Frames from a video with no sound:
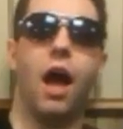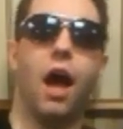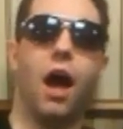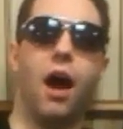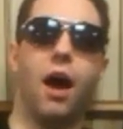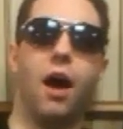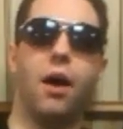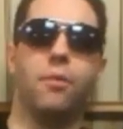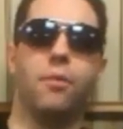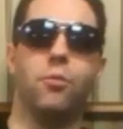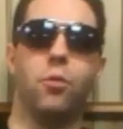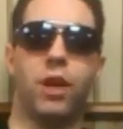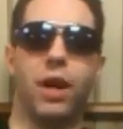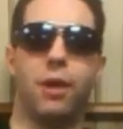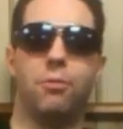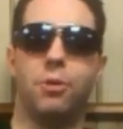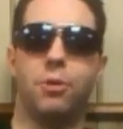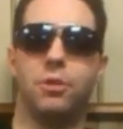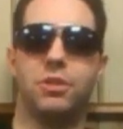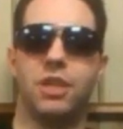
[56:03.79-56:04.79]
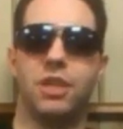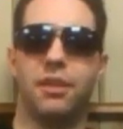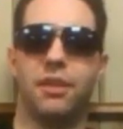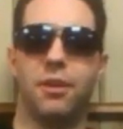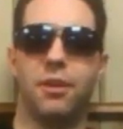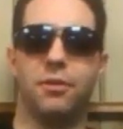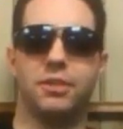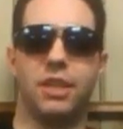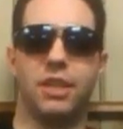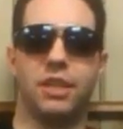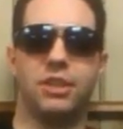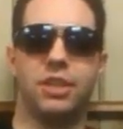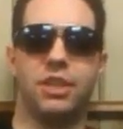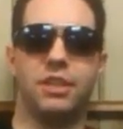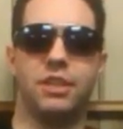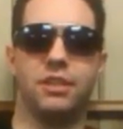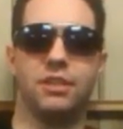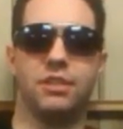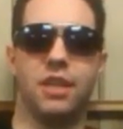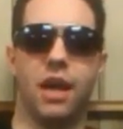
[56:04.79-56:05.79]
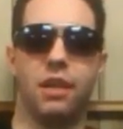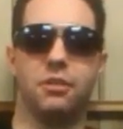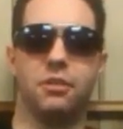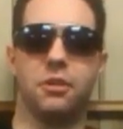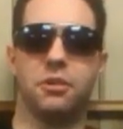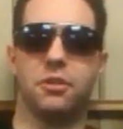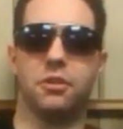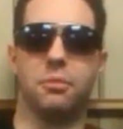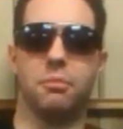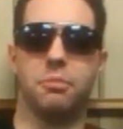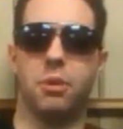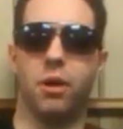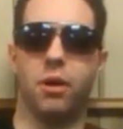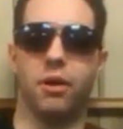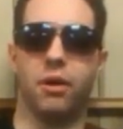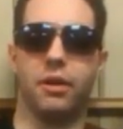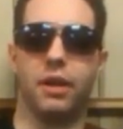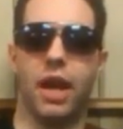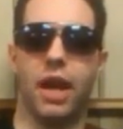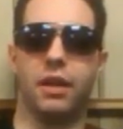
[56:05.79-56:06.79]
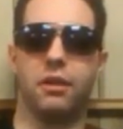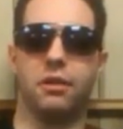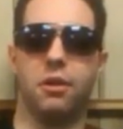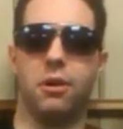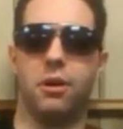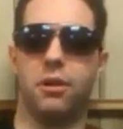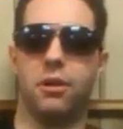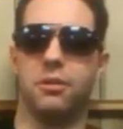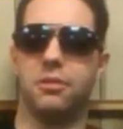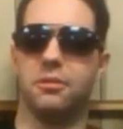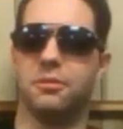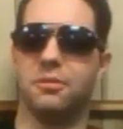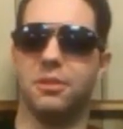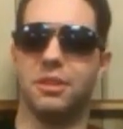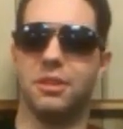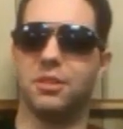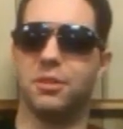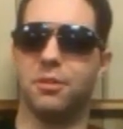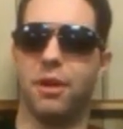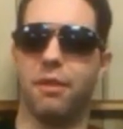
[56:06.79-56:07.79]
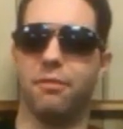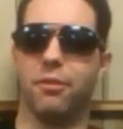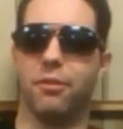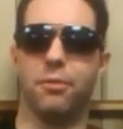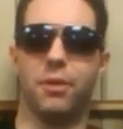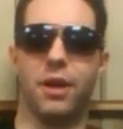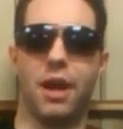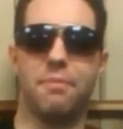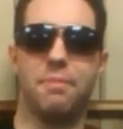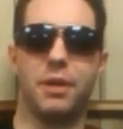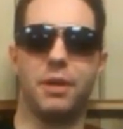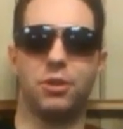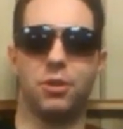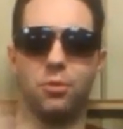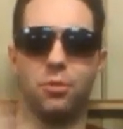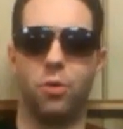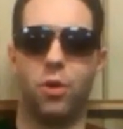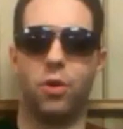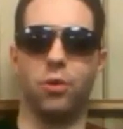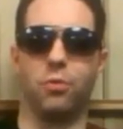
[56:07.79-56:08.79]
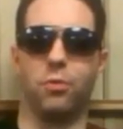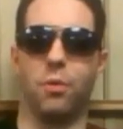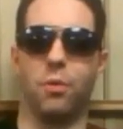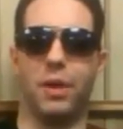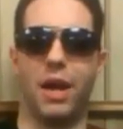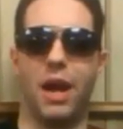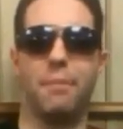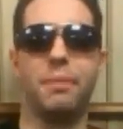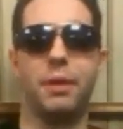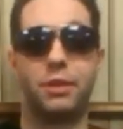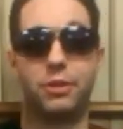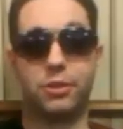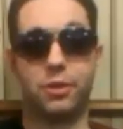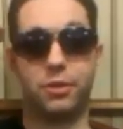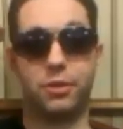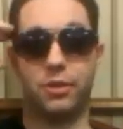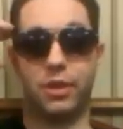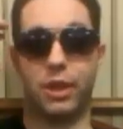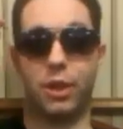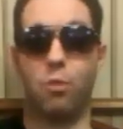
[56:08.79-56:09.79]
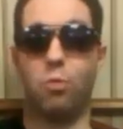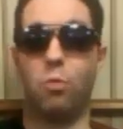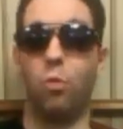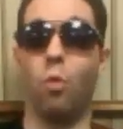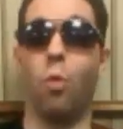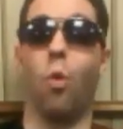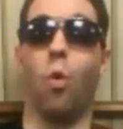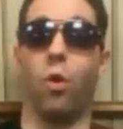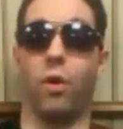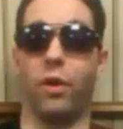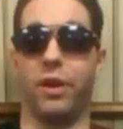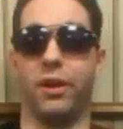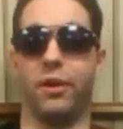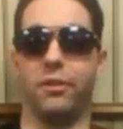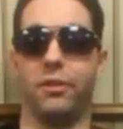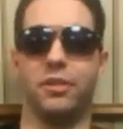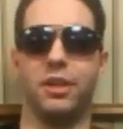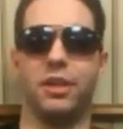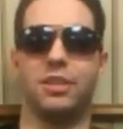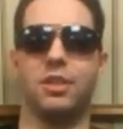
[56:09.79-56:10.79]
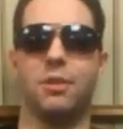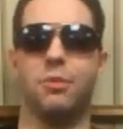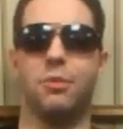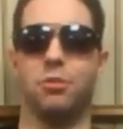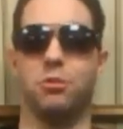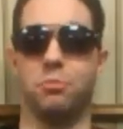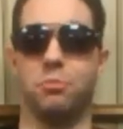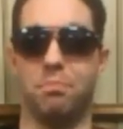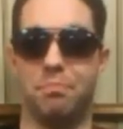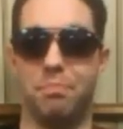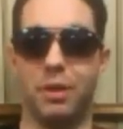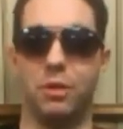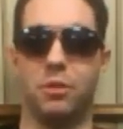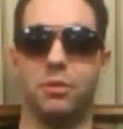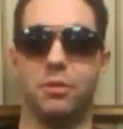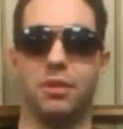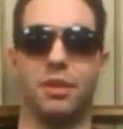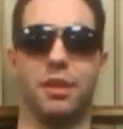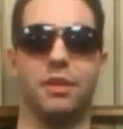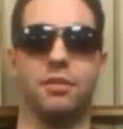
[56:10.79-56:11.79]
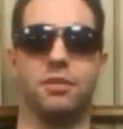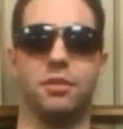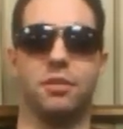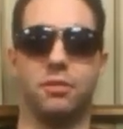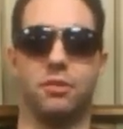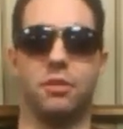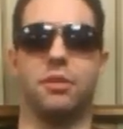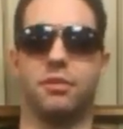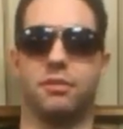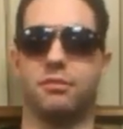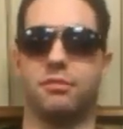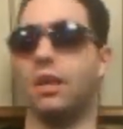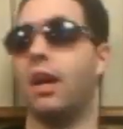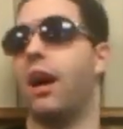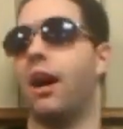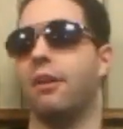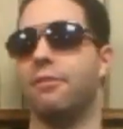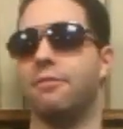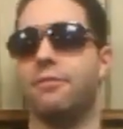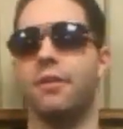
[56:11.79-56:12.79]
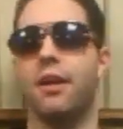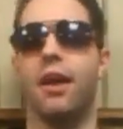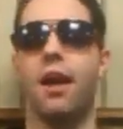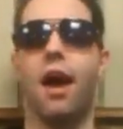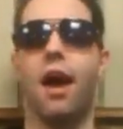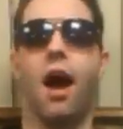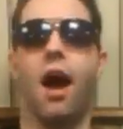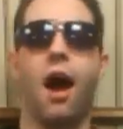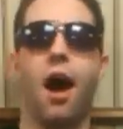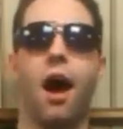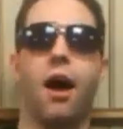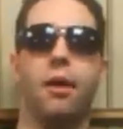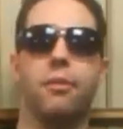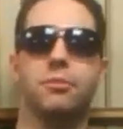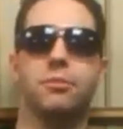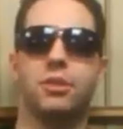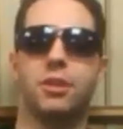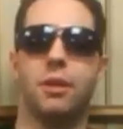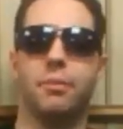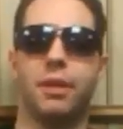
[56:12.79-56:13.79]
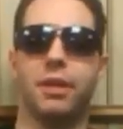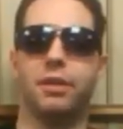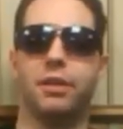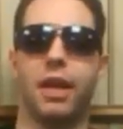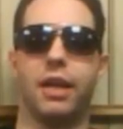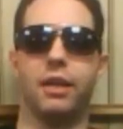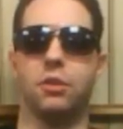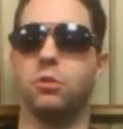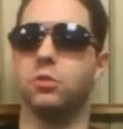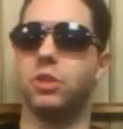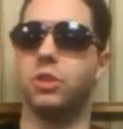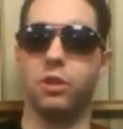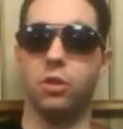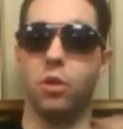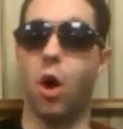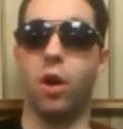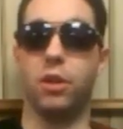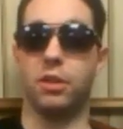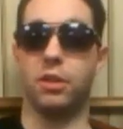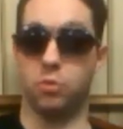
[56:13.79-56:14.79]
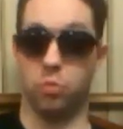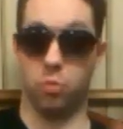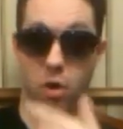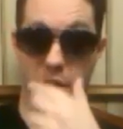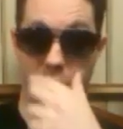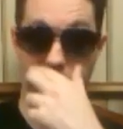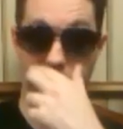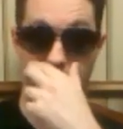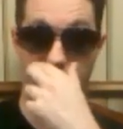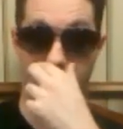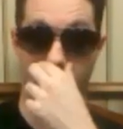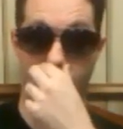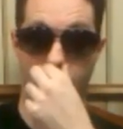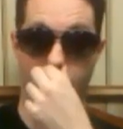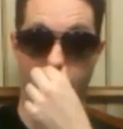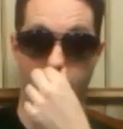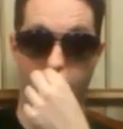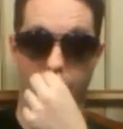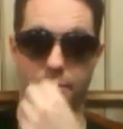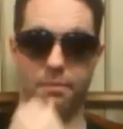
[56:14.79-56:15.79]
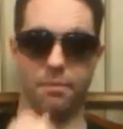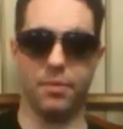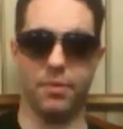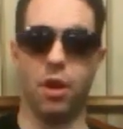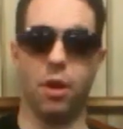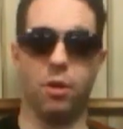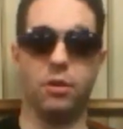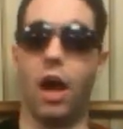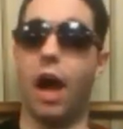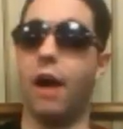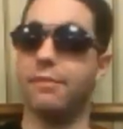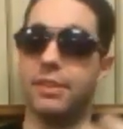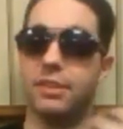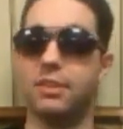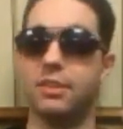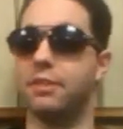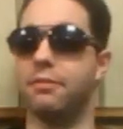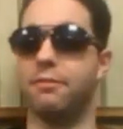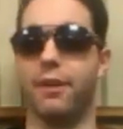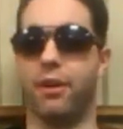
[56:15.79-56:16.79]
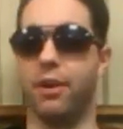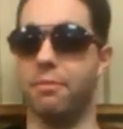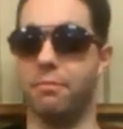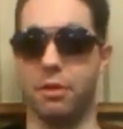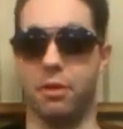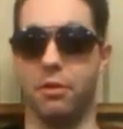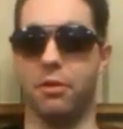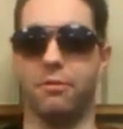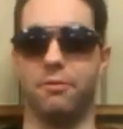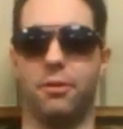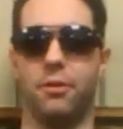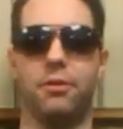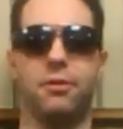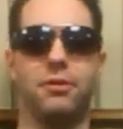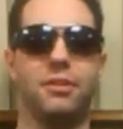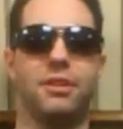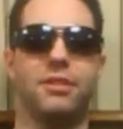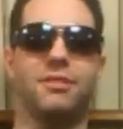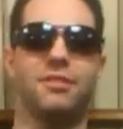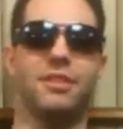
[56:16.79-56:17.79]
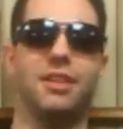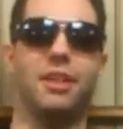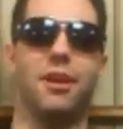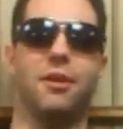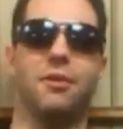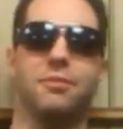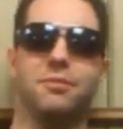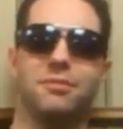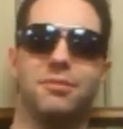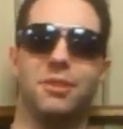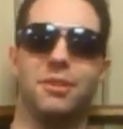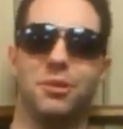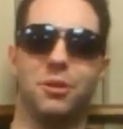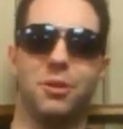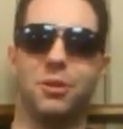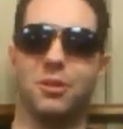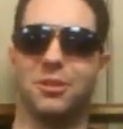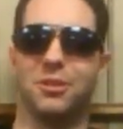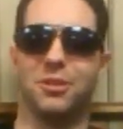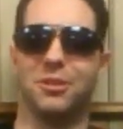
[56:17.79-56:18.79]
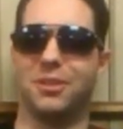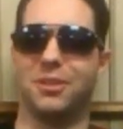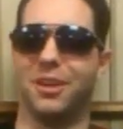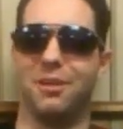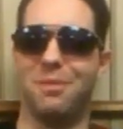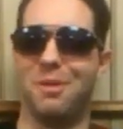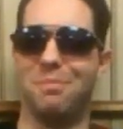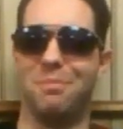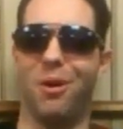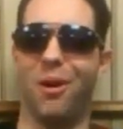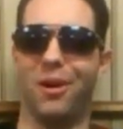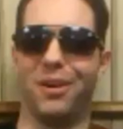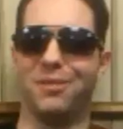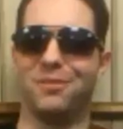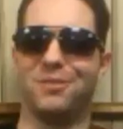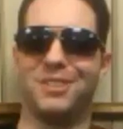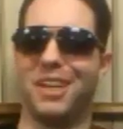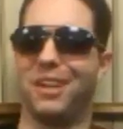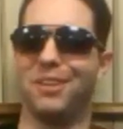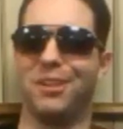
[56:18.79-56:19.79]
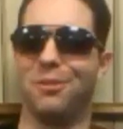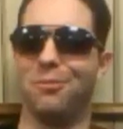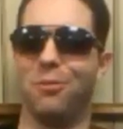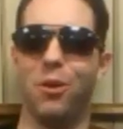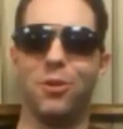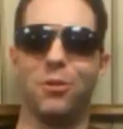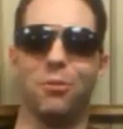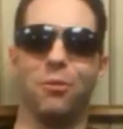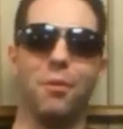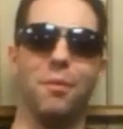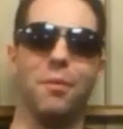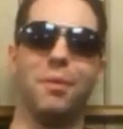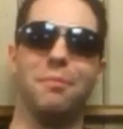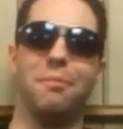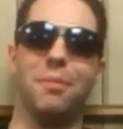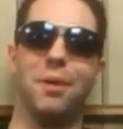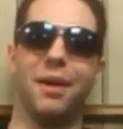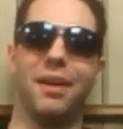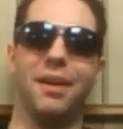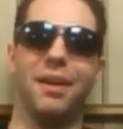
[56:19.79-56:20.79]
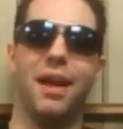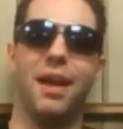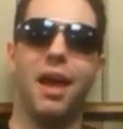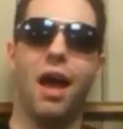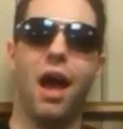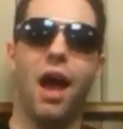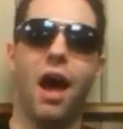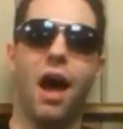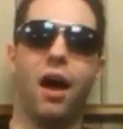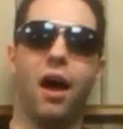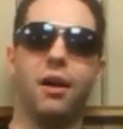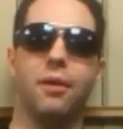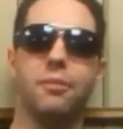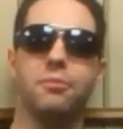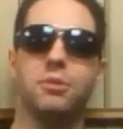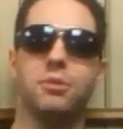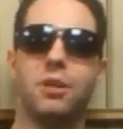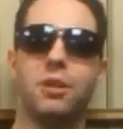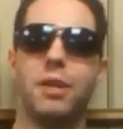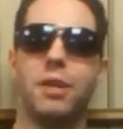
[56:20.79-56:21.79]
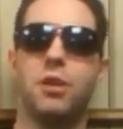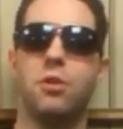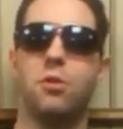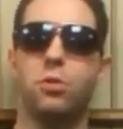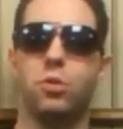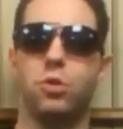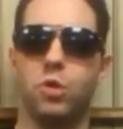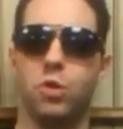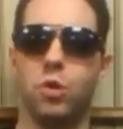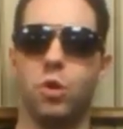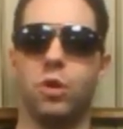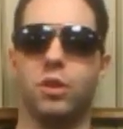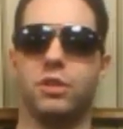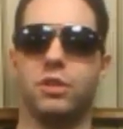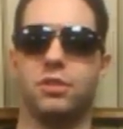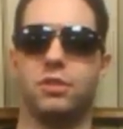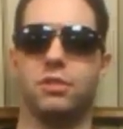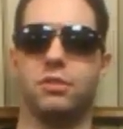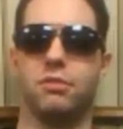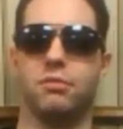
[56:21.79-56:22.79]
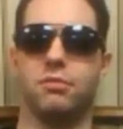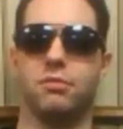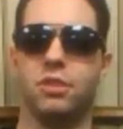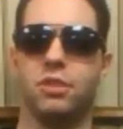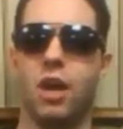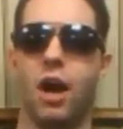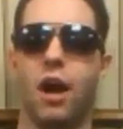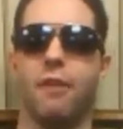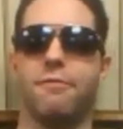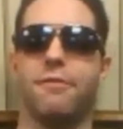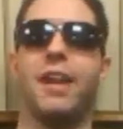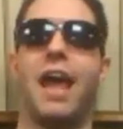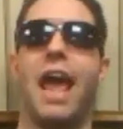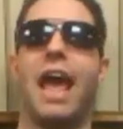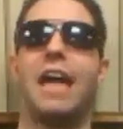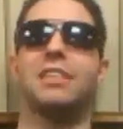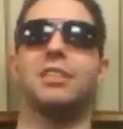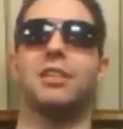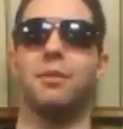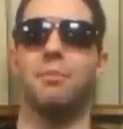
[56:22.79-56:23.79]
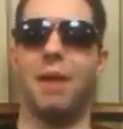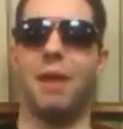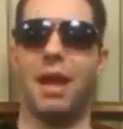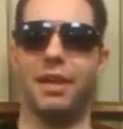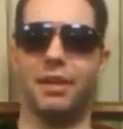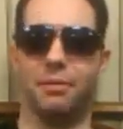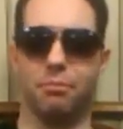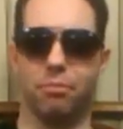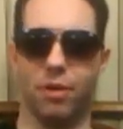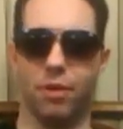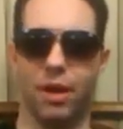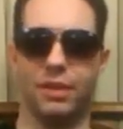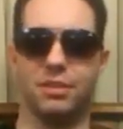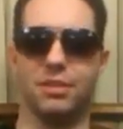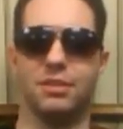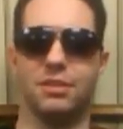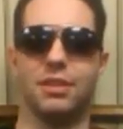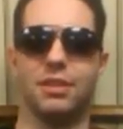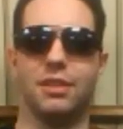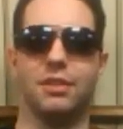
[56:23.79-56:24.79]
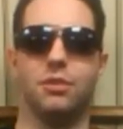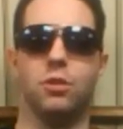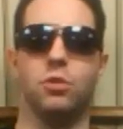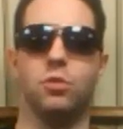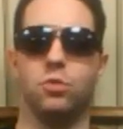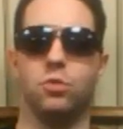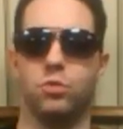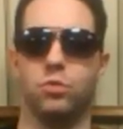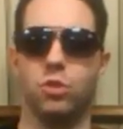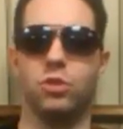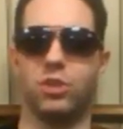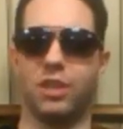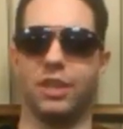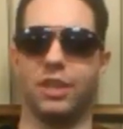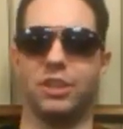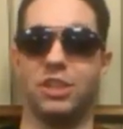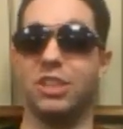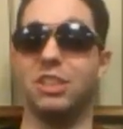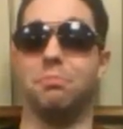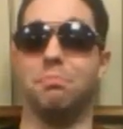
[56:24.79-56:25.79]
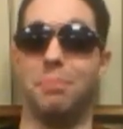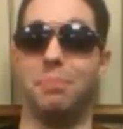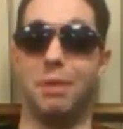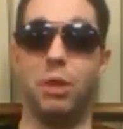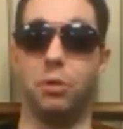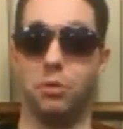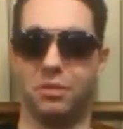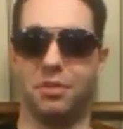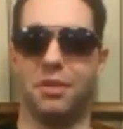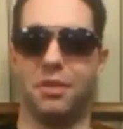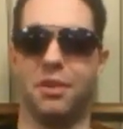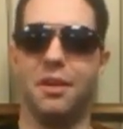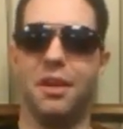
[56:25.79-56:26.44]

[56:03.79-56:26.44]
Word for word: Um, what I will say though is that she does not look the part at all whatsoever. When I picture Wonder Woman, I picture like a warrior, like someone who's built to look tough. Um, somebody like Lucy Lawless was. Um, you know, obviously very beautiful, and you know the looks are going to be part of selling Wonder Woman, but um, somebody who looks tough and has a commanding presence and who looks like she's built.